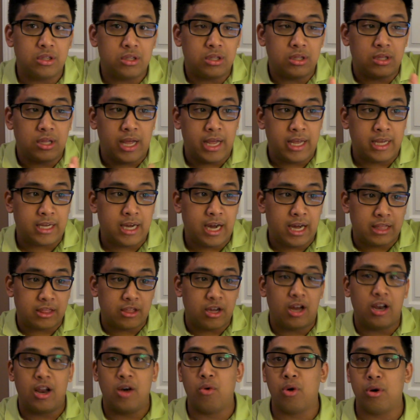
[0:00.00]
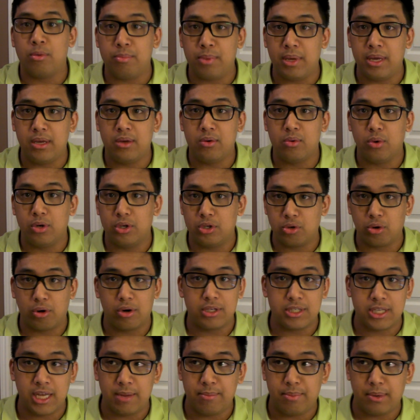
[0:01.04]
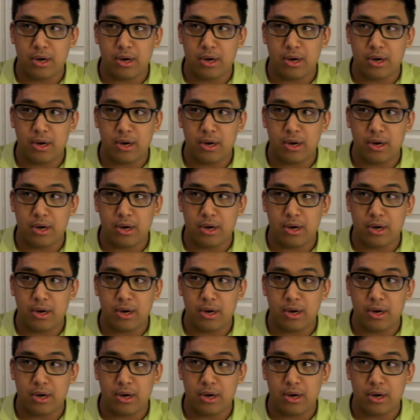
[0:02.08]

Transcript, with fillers: like I thought I would be with George St.